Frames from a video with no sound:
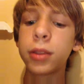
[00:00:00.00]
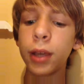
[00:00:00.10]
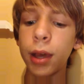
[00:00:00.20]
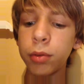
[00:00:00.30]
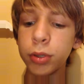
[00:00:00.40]

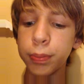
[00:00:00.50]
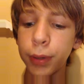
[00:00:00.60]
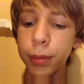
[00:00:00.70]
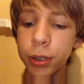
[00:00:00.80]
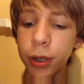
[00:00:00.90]
that was
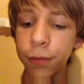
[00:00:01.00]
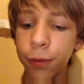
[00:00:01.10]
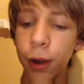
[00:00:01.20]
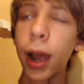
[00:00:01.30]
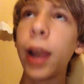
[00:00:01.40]
pretty much it
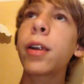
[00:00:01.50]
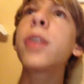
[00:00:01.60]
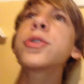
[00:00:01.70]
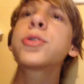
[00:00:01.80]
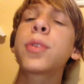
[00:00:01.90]
for
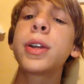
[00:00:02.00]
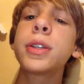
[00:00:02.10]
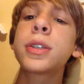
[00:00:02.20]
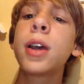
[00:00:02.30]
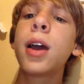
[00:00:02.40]
IRL stories.